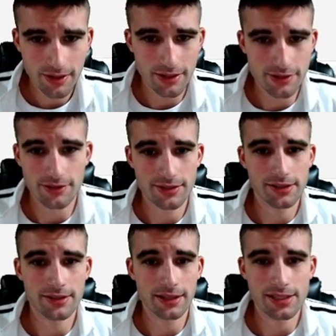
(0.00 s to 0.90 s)
As you can
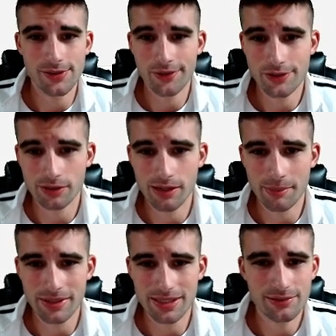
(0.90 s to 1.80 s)
see, 10th DVOA versus the
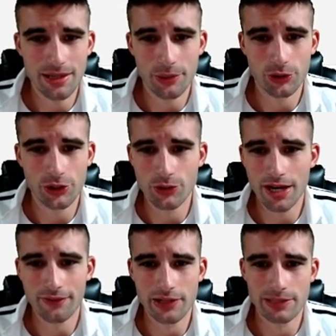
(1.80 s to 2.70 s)
run, but still allowing 30
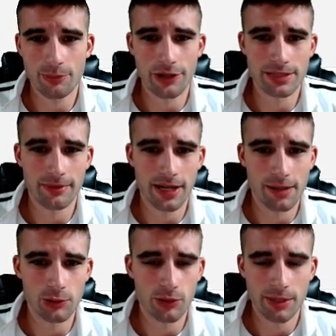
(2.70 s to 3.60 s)
DraftKings points per
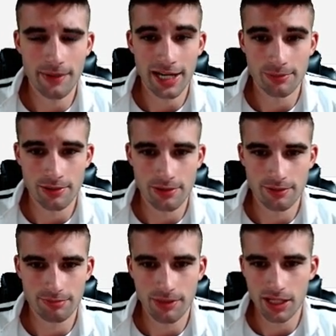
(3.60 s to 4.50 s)
game to running backs, which
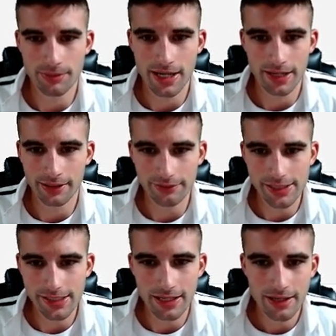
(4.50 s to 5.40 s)
is bottom 10 in the
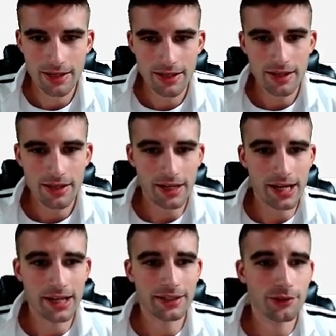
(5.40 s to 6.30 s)
league.
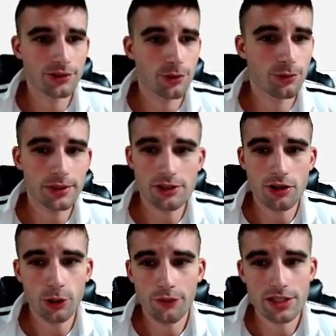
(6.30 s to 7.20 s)
And they also really
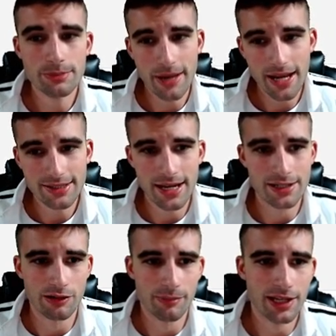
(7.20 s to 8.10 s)
struggle versus pass
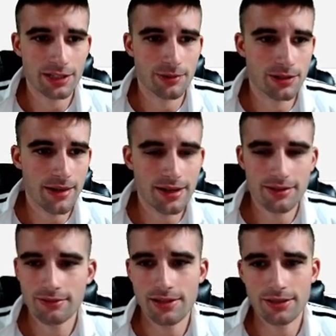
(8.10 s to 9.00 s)
catching running backs, which
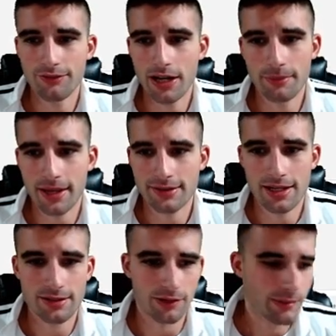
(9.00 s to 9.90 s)
Mattison, he's a fine pass
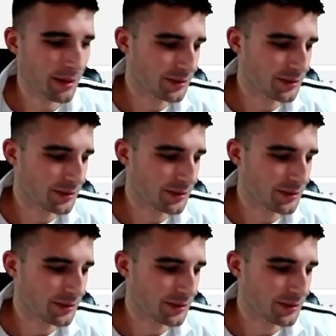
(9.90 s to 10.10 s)
catching running back.